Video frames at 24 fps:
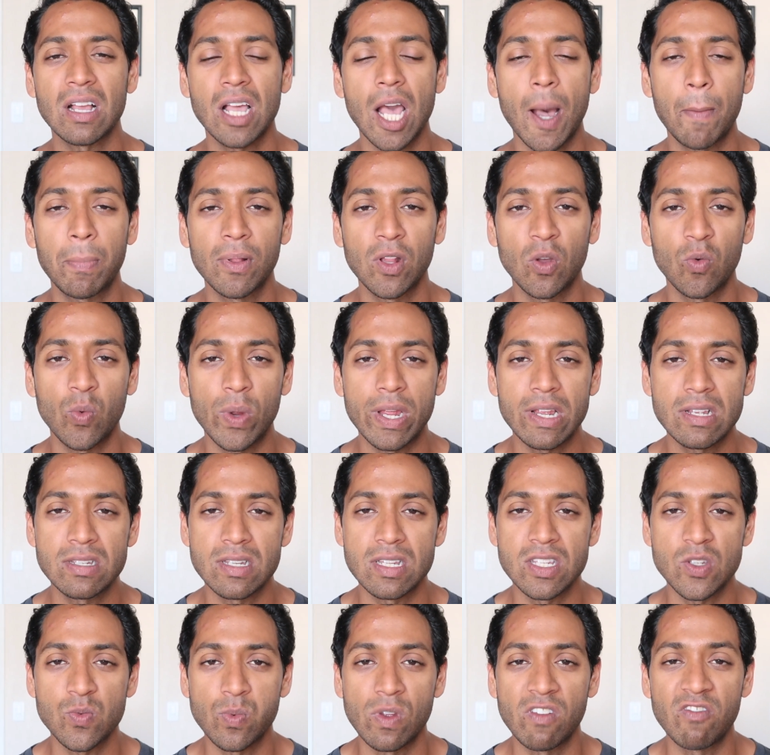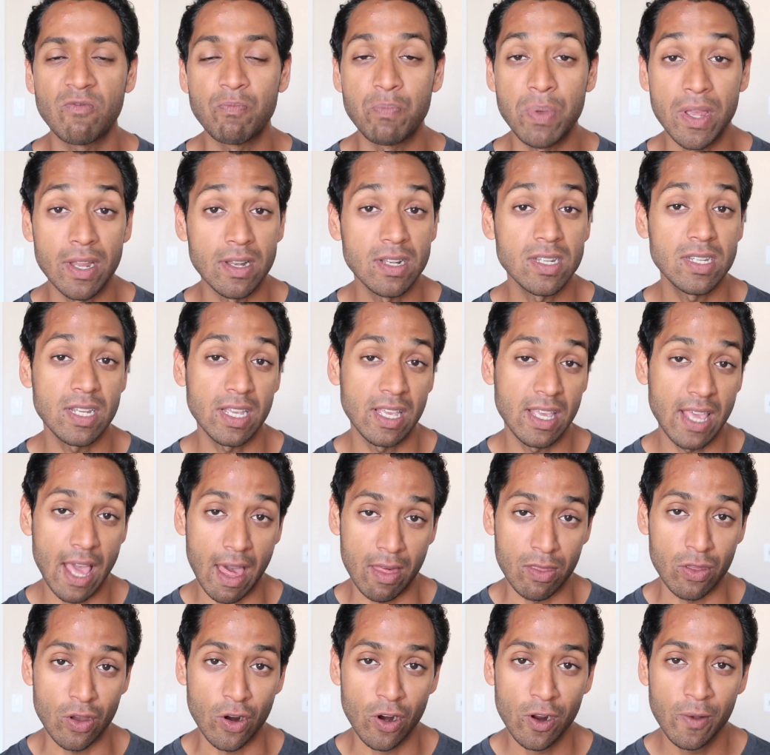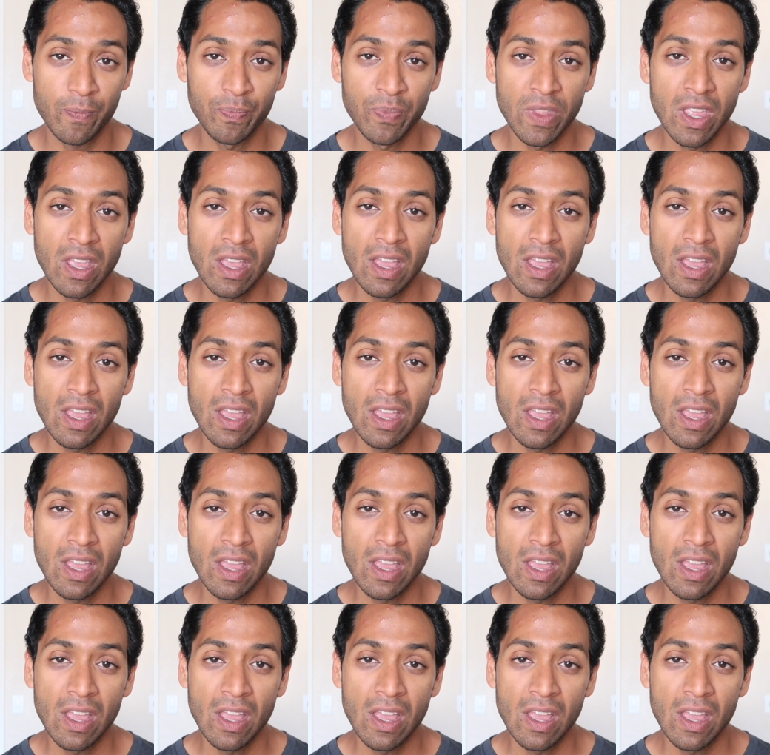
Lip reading: couple of weeks since we've been together,